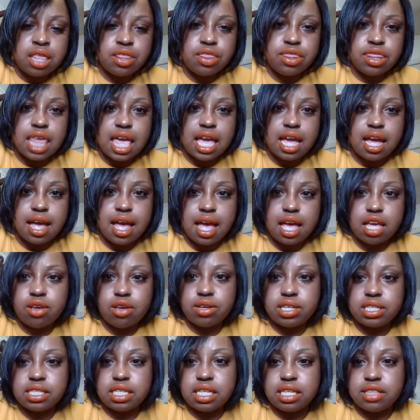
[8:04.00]
There, you
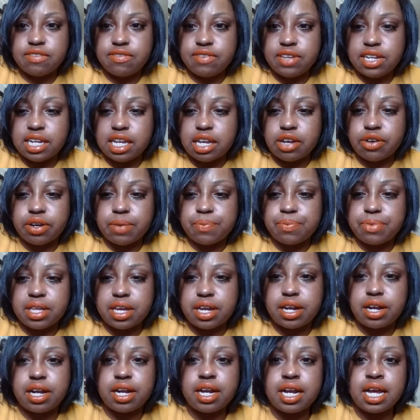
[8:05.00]
can see the video up
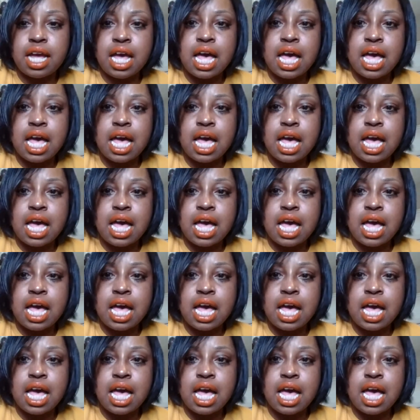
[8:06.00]
there.